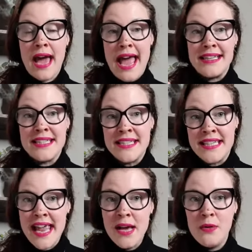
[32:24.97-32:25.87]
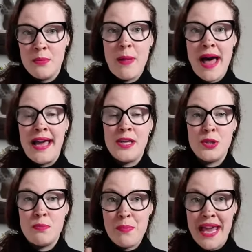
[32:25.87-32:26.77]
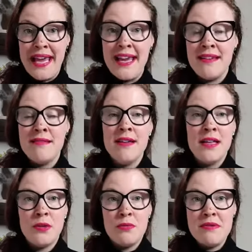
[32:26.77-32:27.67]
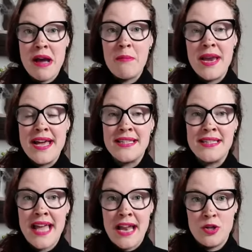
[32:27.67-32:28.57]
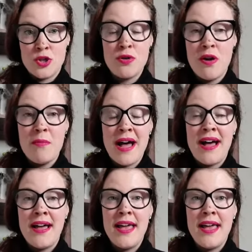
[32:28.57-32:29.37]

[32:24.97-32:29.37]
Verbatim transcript: and say goodbye to pain, to numbness, and trauma,